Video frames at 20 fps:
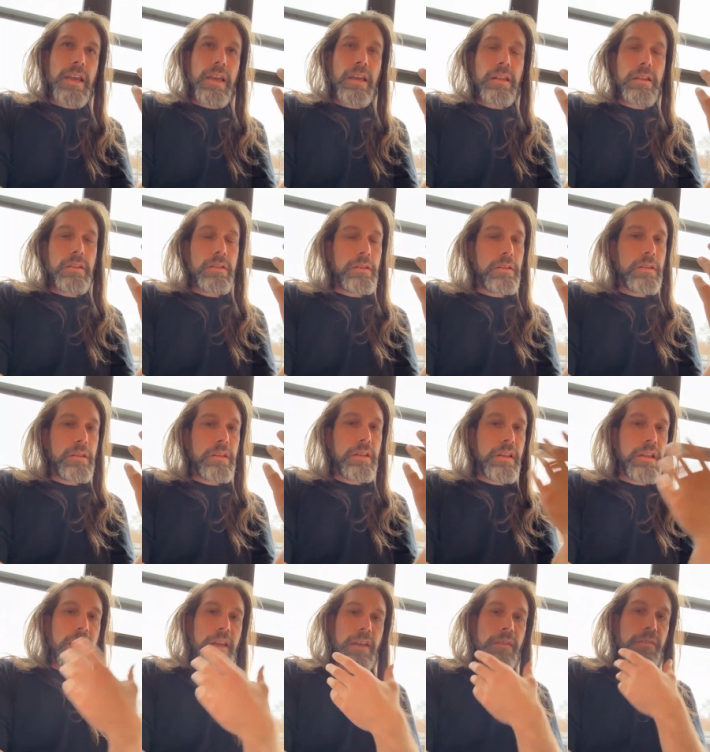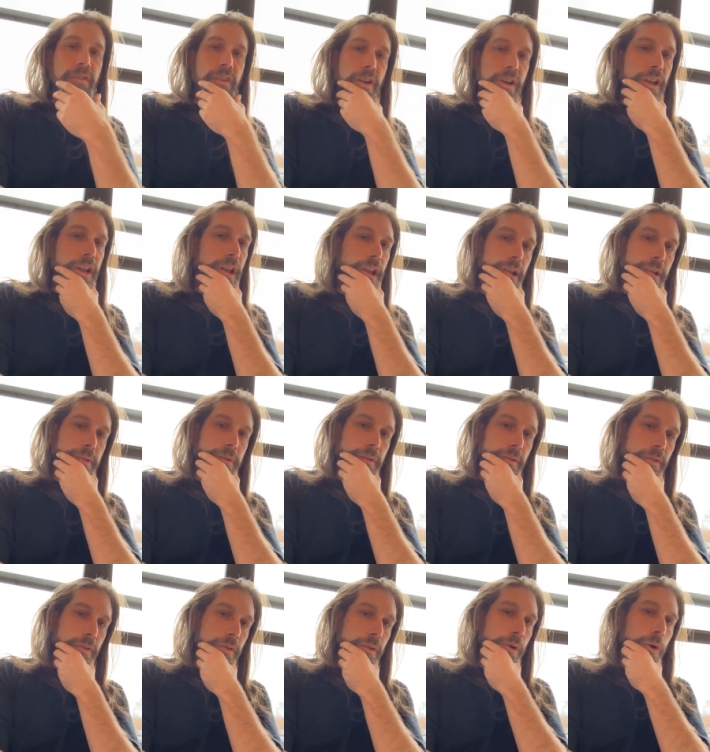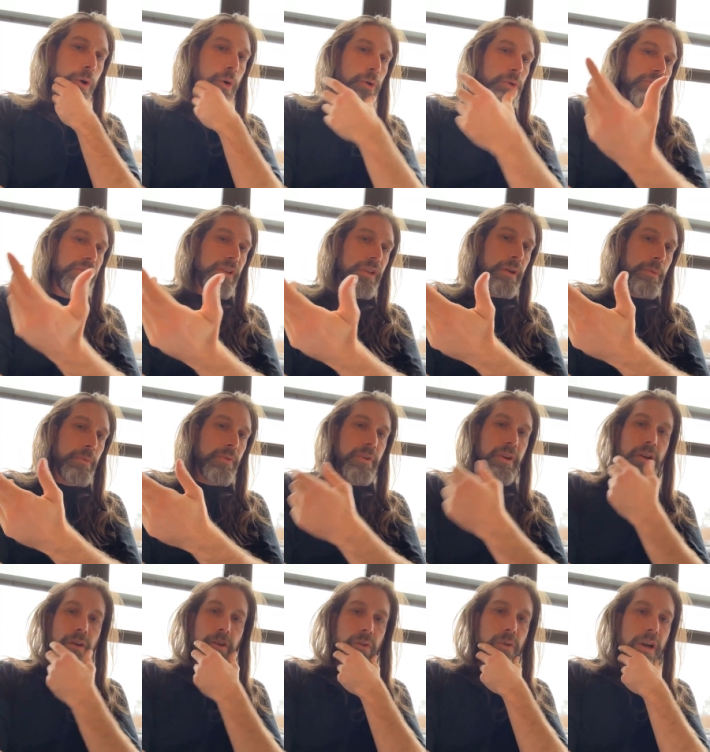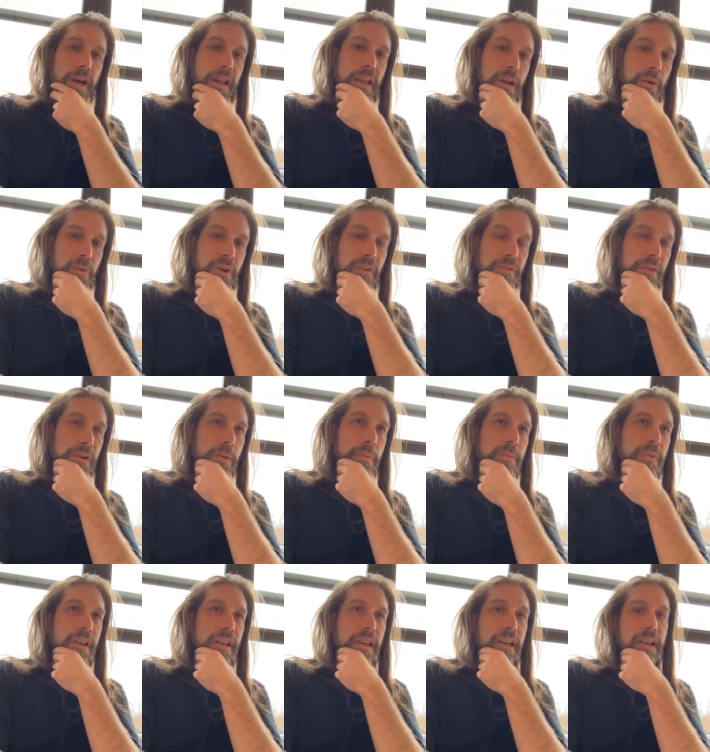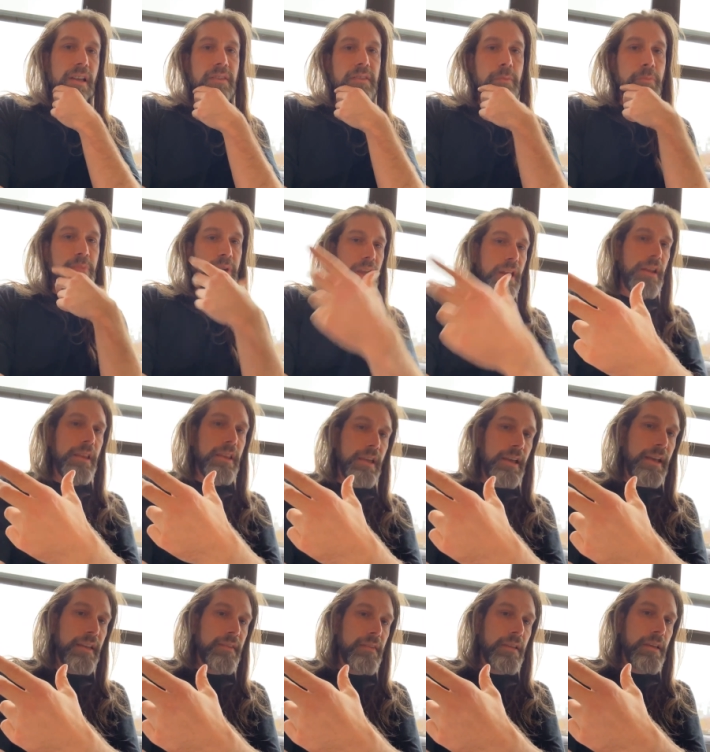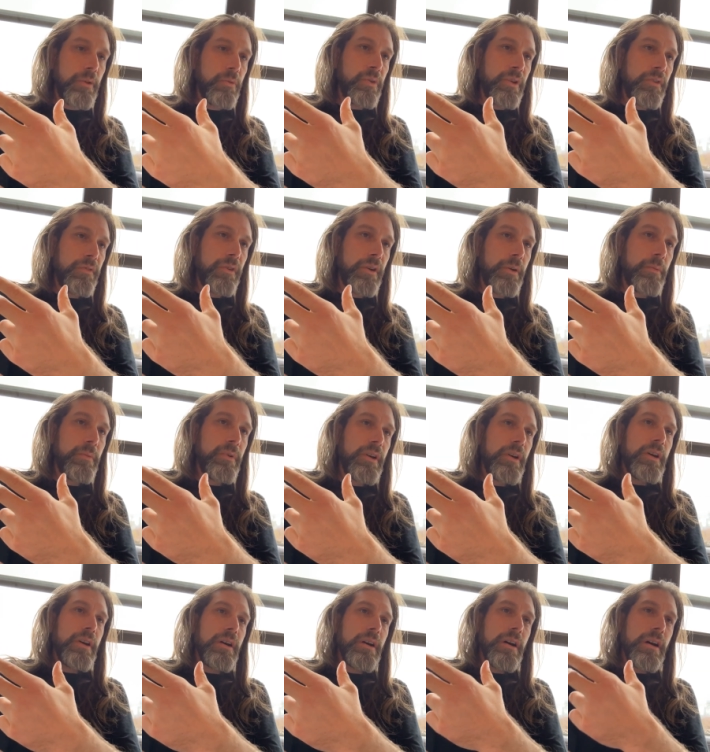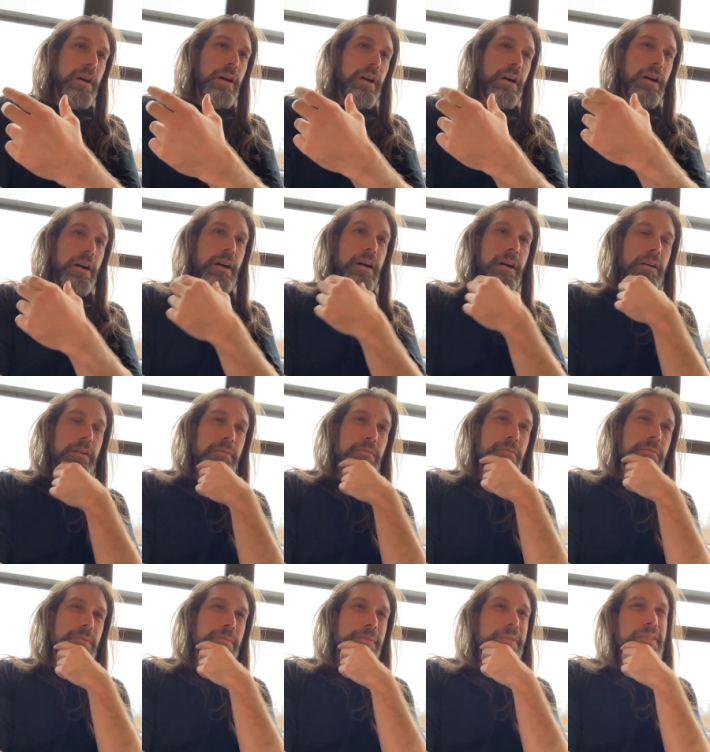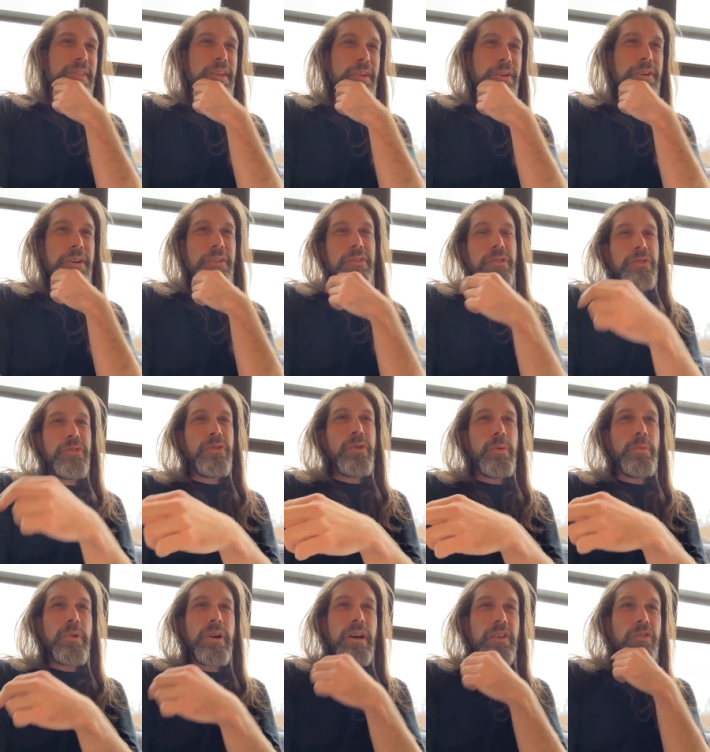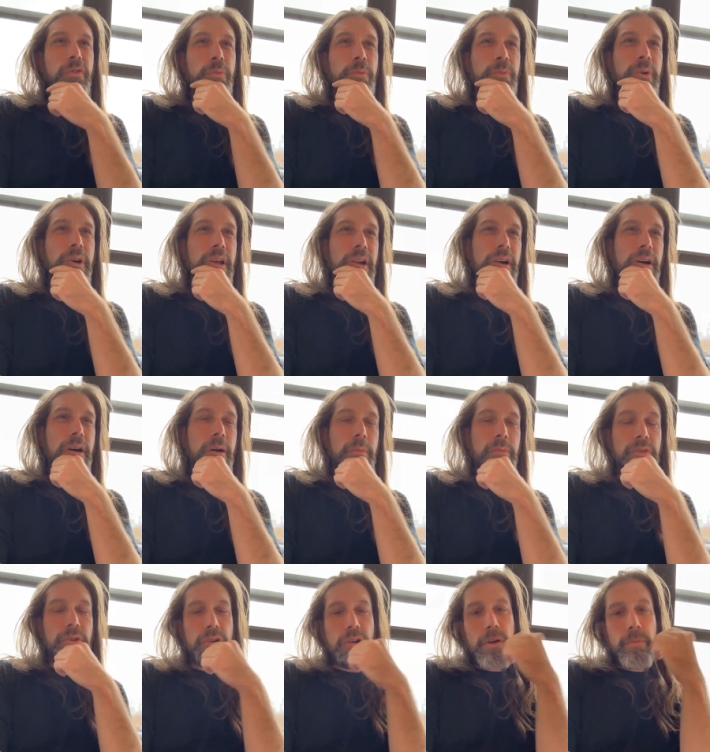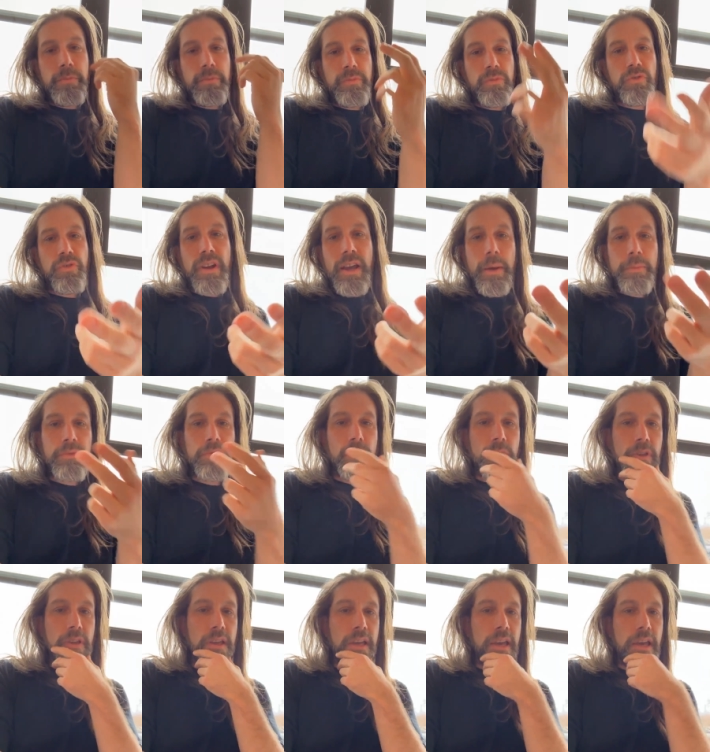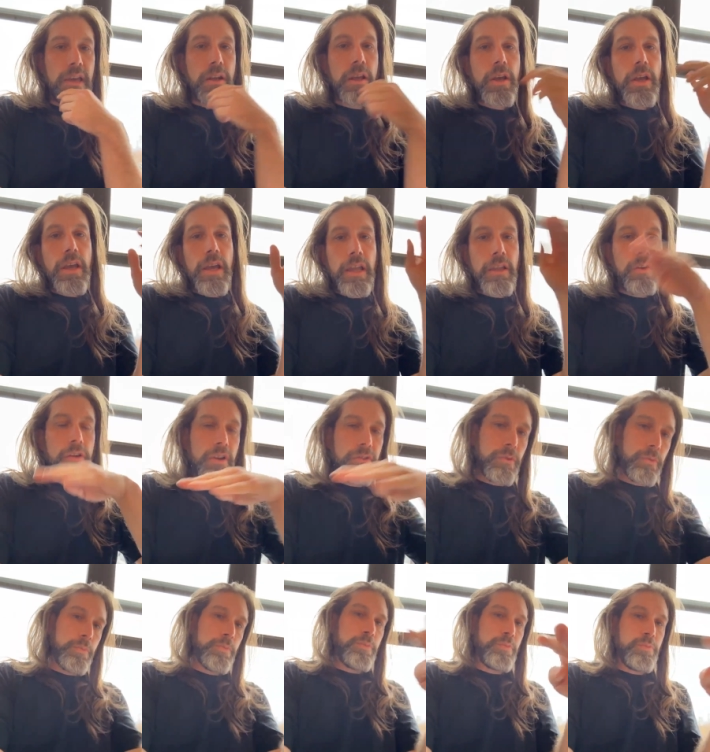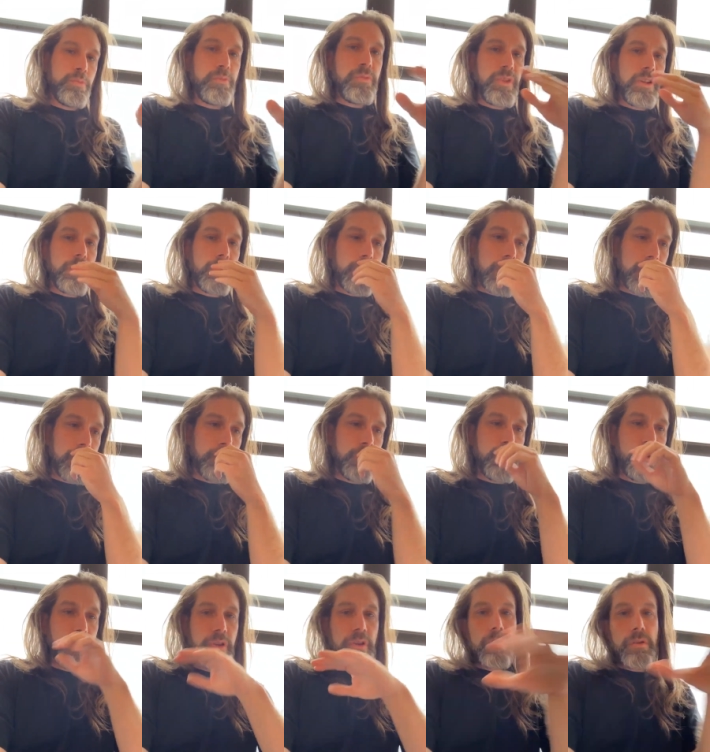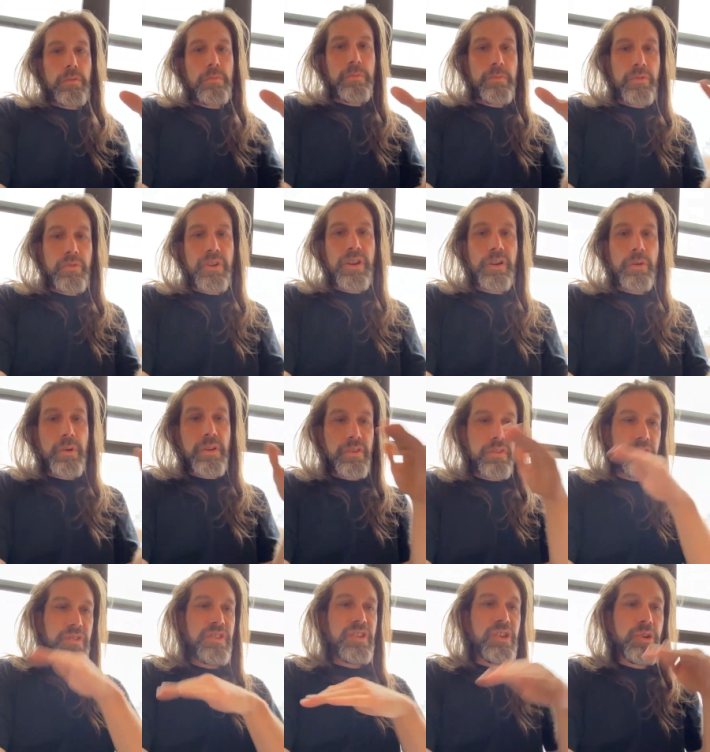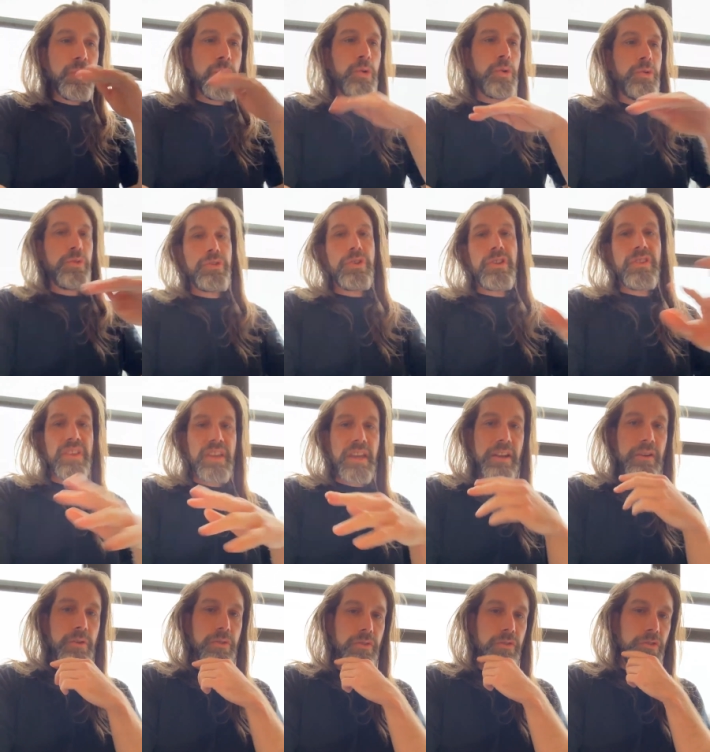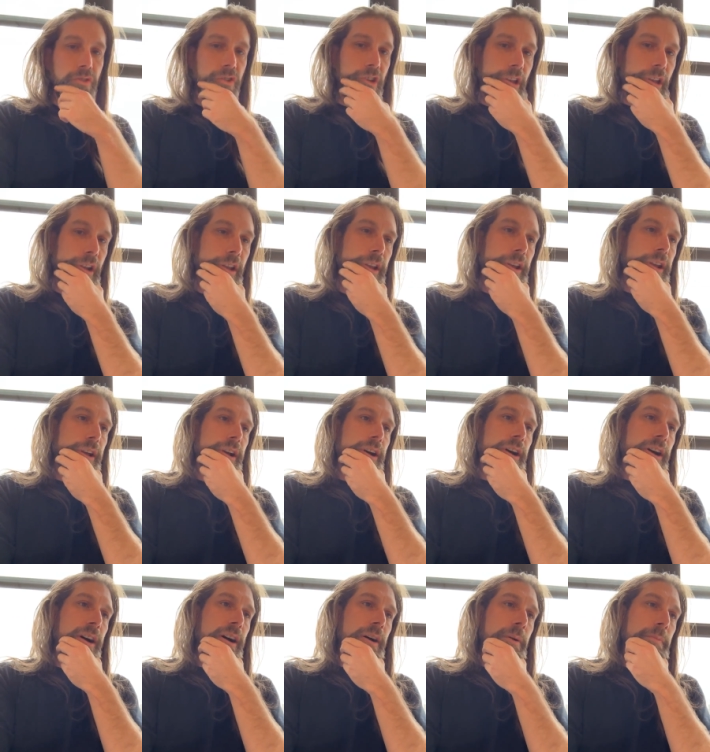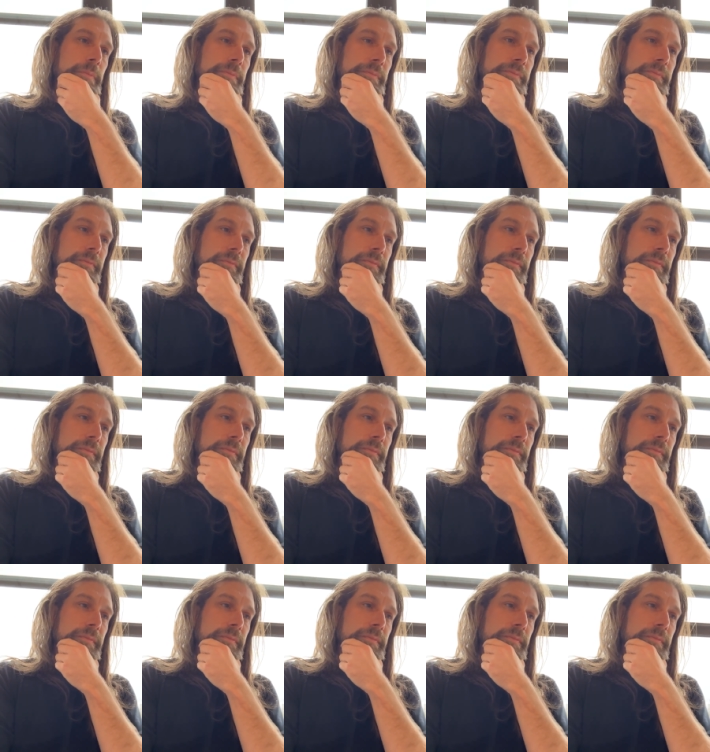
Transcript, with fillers: and if they're eating holes in your merino, you've got to get rid of them. It's a pain in the ass to get rid of them. Uh, cedar doesn't do much, but um, there are traps you can get, and you can also, you know, like put your merino in sealed containers and shit, um,